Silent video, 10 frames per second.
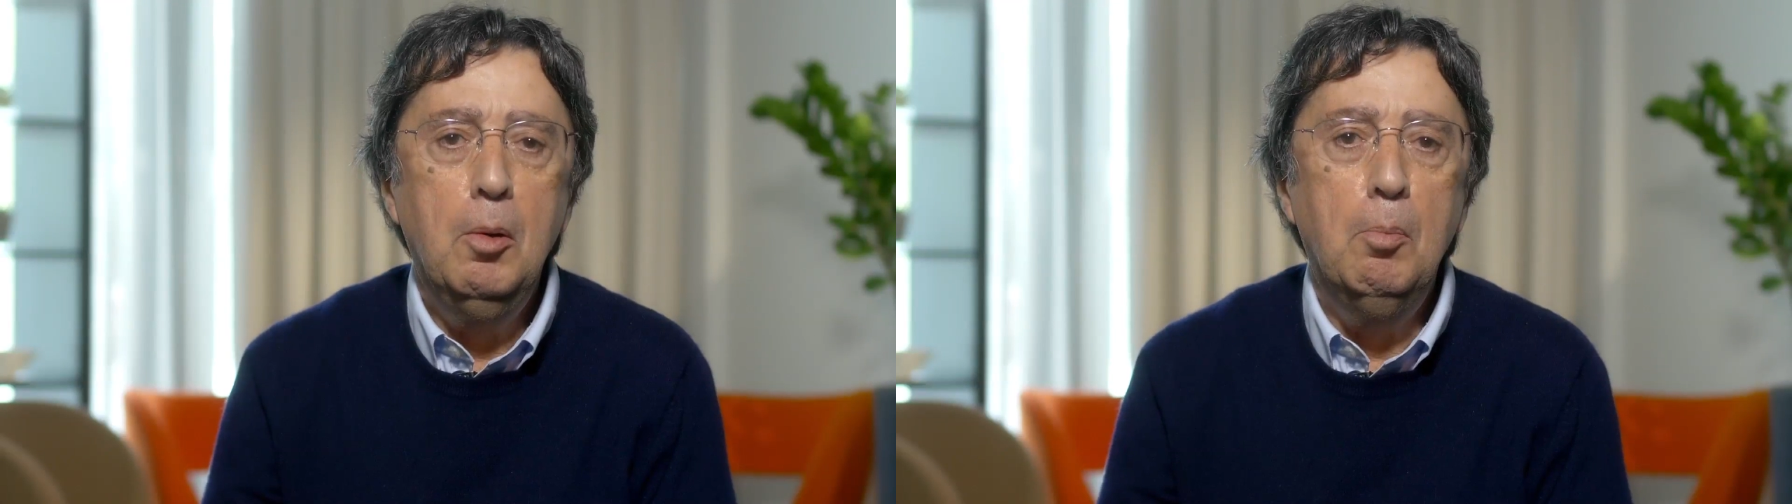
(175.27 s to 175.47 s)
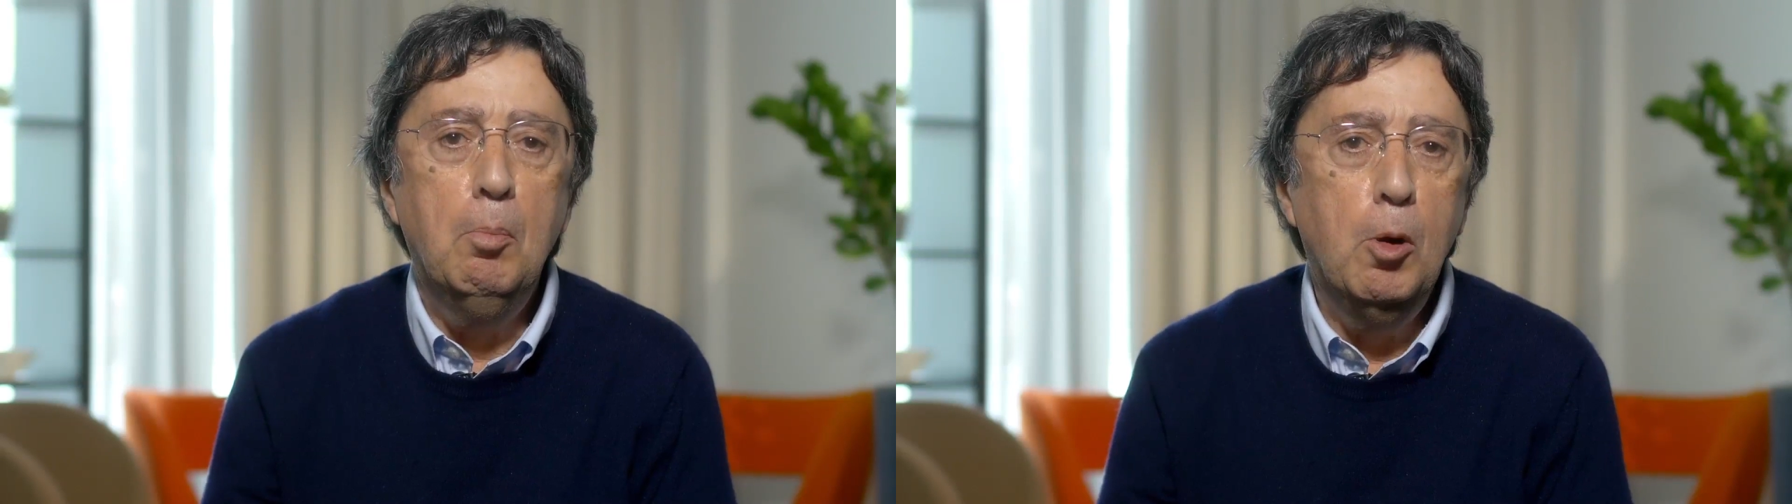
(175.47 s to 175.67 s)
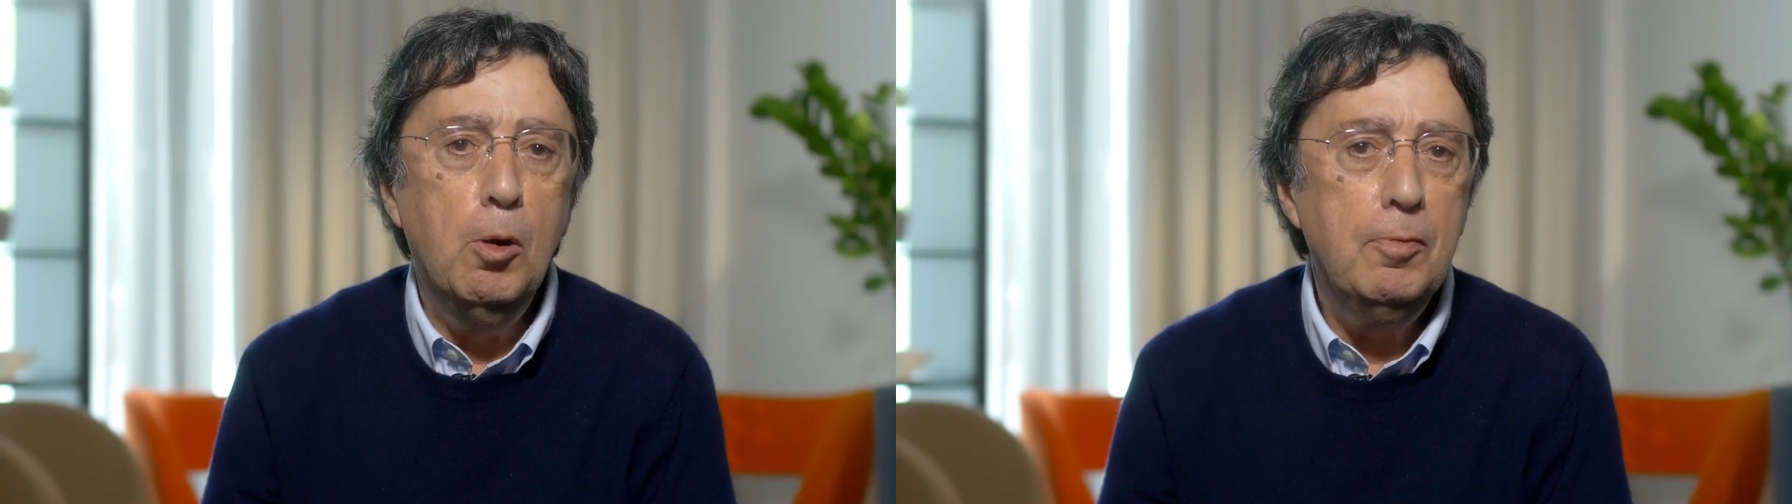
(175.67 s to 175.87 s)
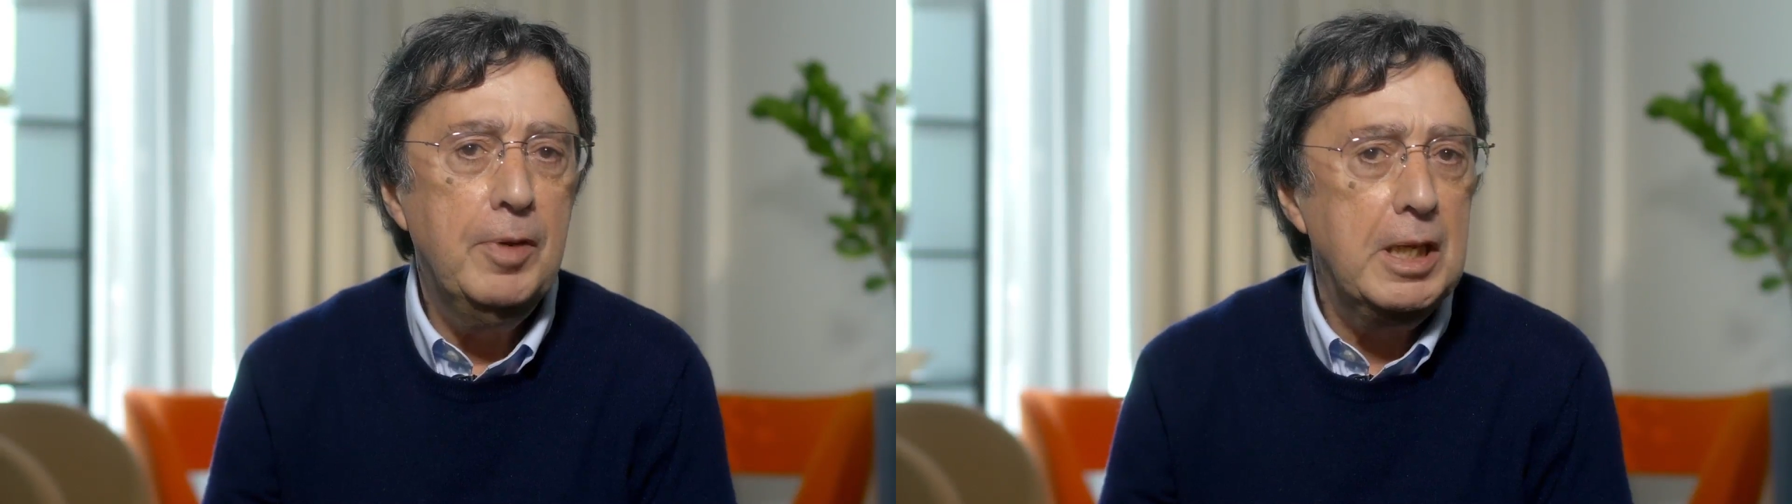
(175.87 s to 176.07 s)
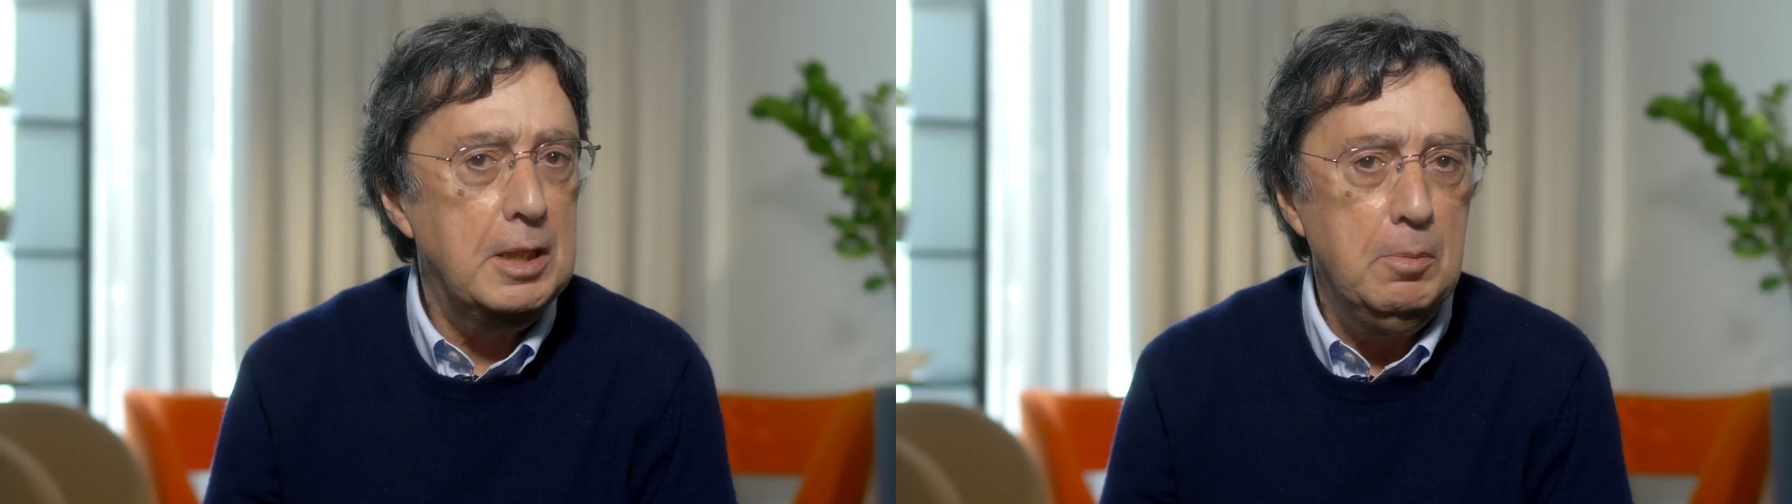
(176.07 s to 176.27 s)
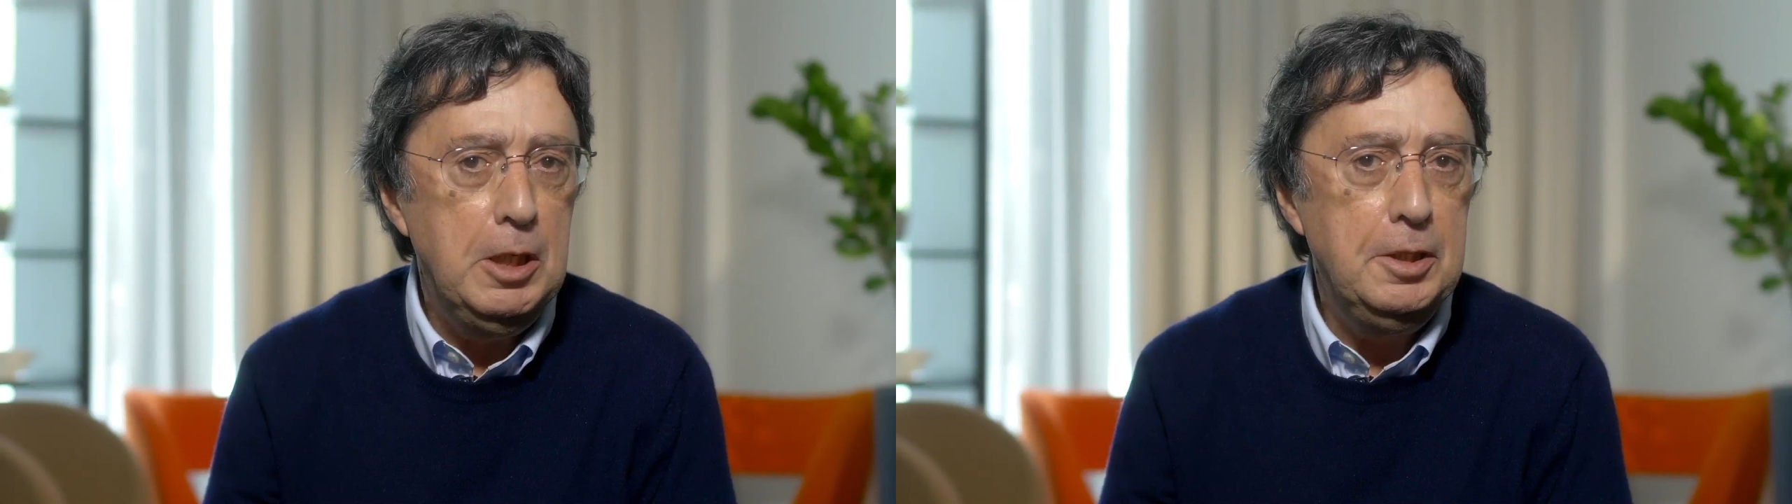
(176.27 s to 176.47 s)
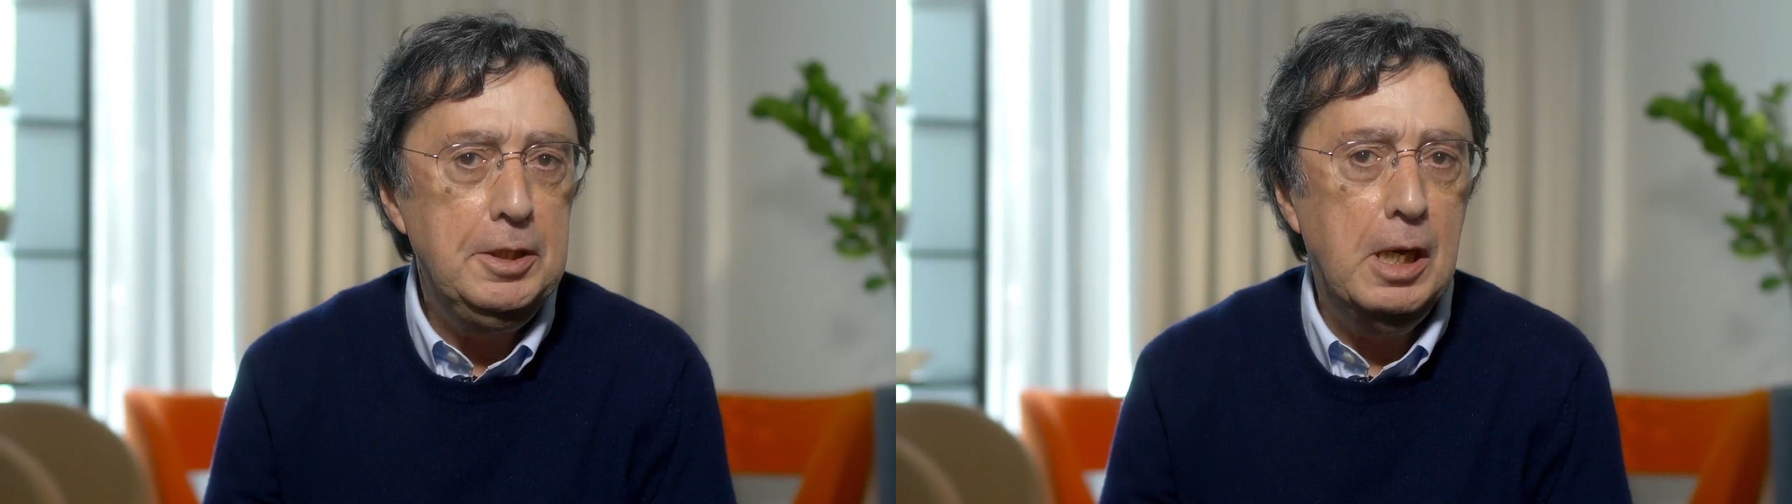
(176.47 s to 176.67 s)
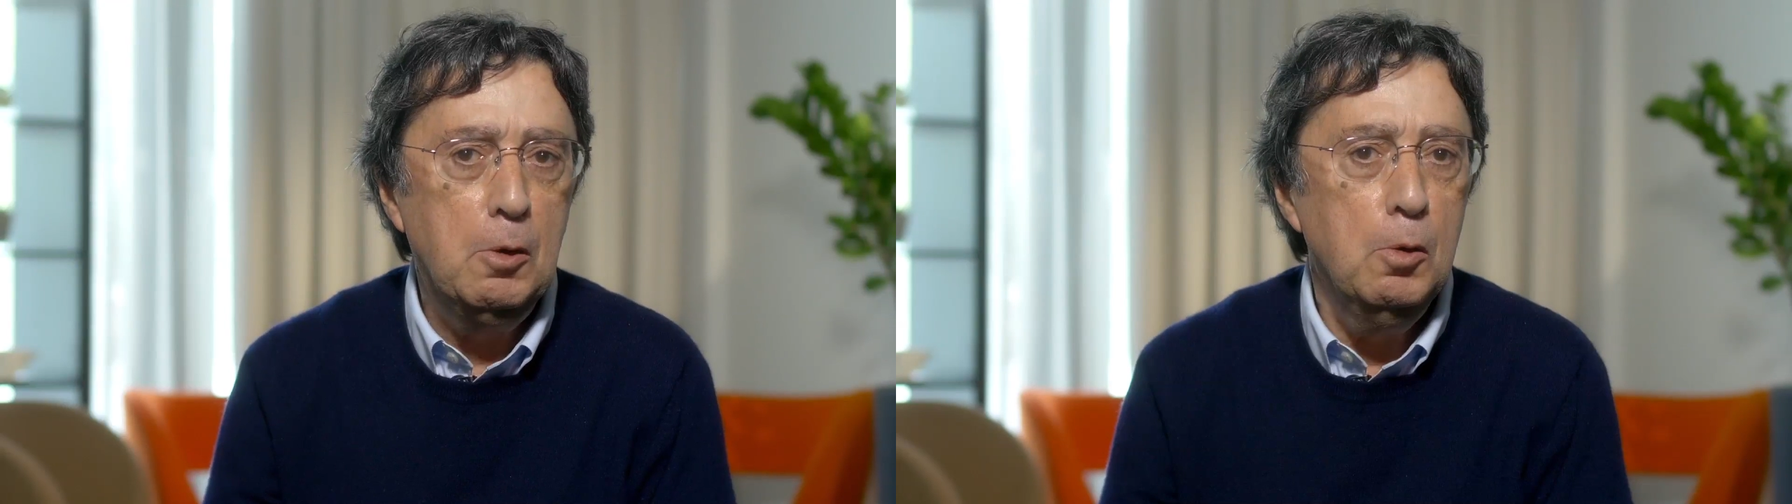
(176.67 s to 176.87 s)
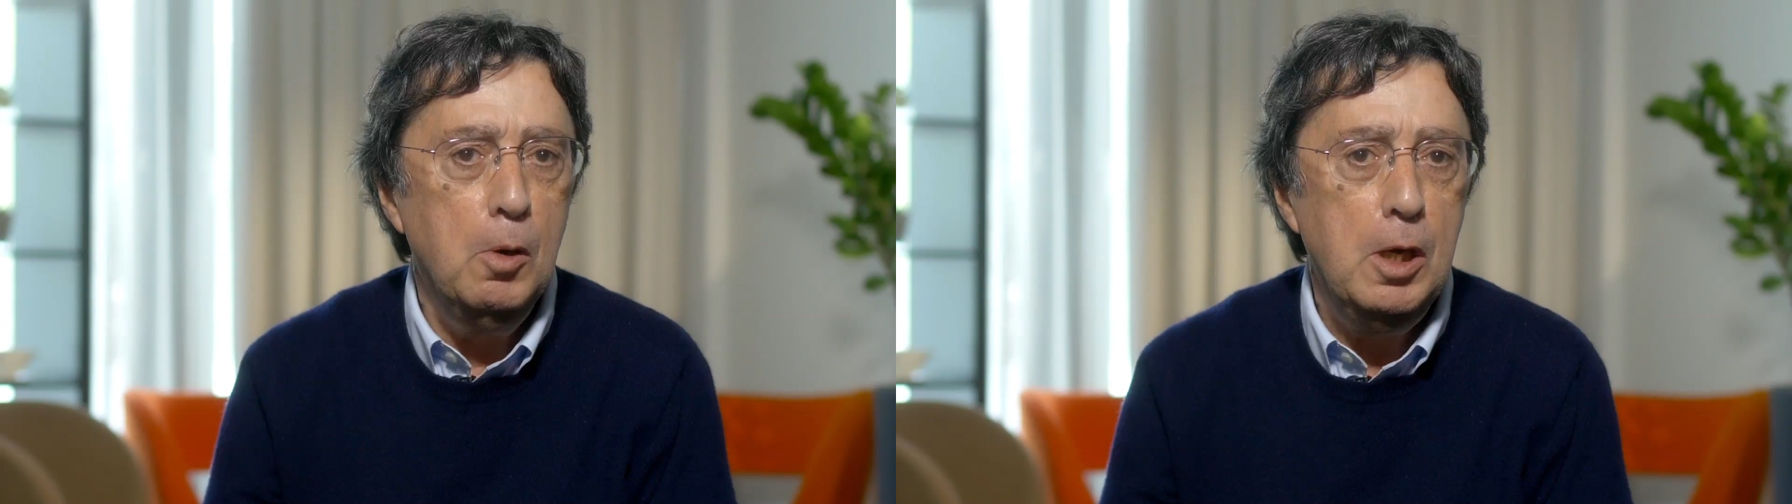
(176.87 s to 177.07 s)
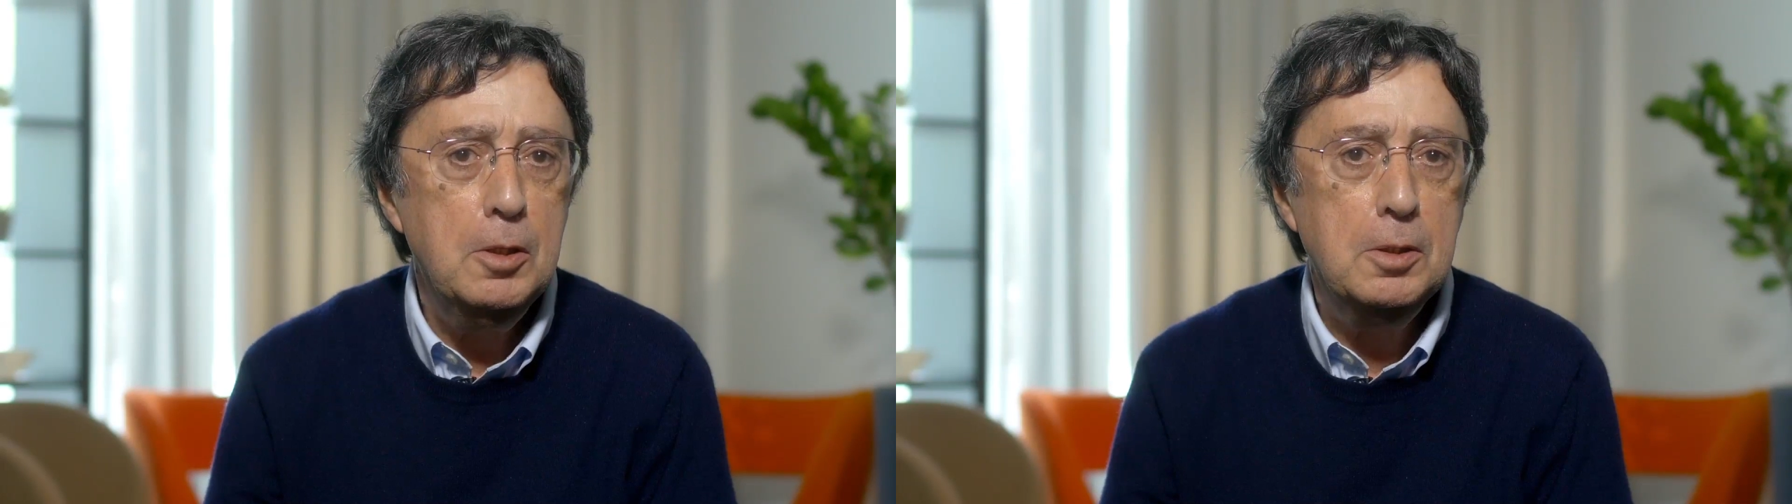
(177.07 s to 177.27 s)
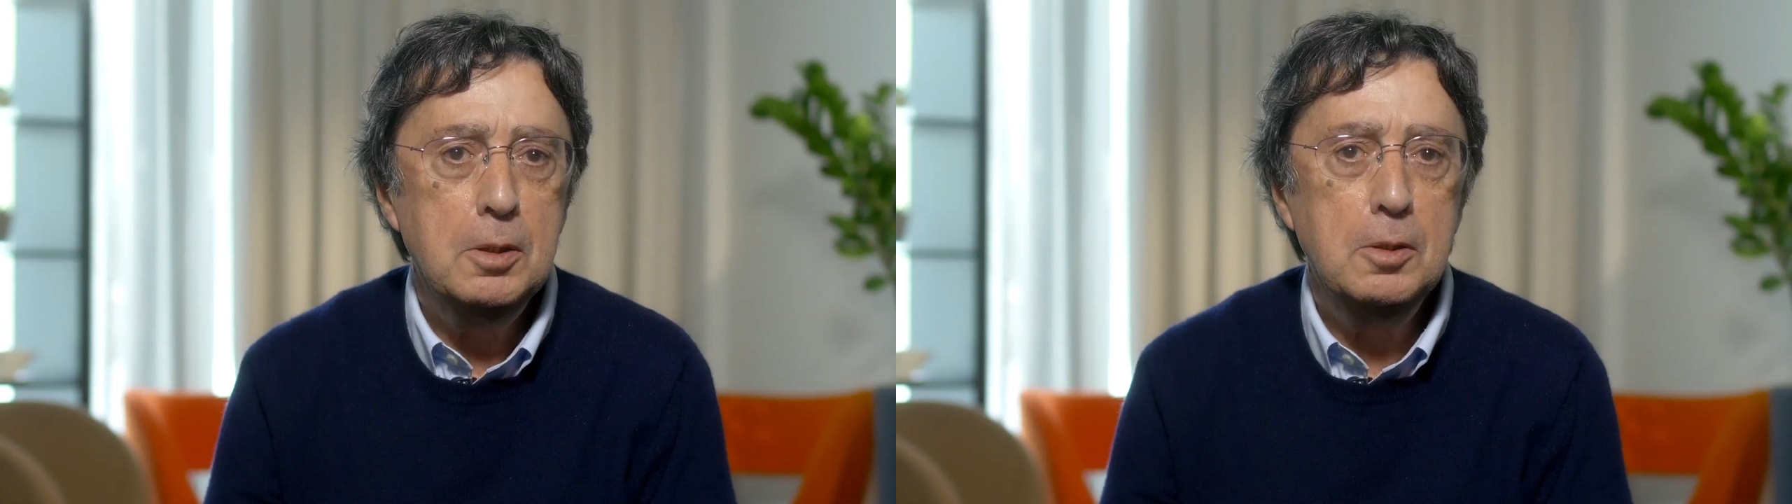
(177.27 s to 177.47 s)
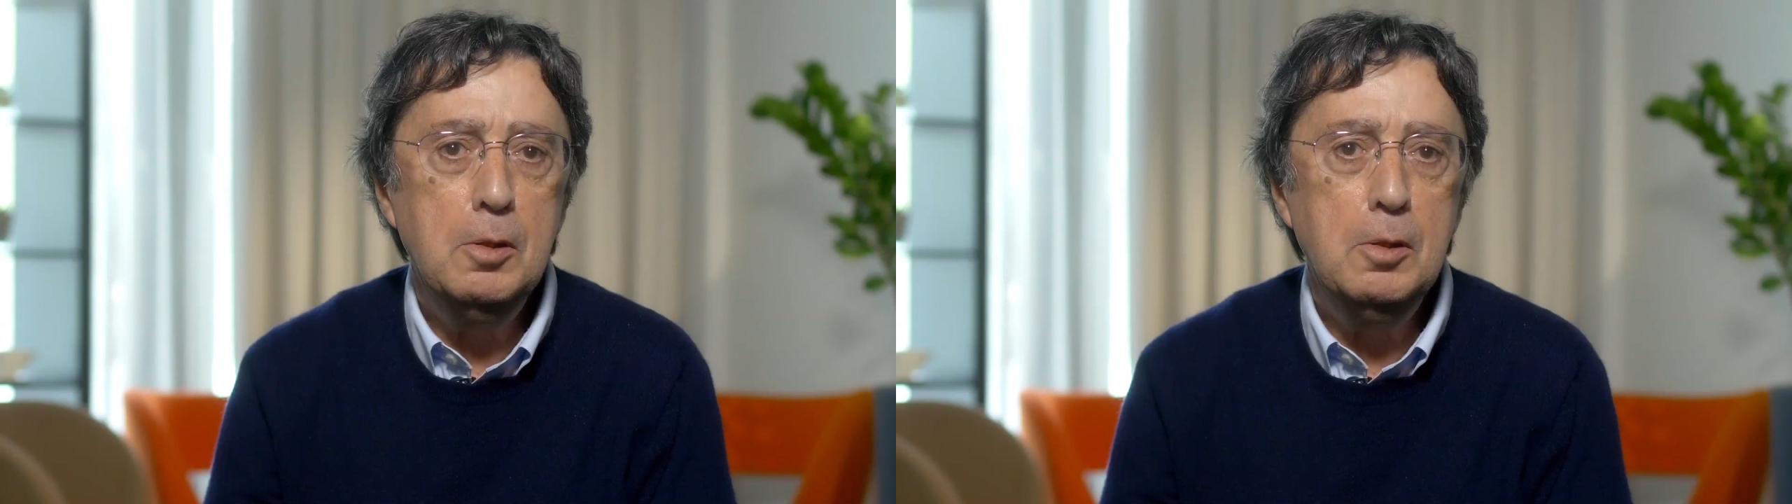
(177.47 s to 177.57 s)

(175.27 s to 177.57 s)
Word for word: More flexibility allows us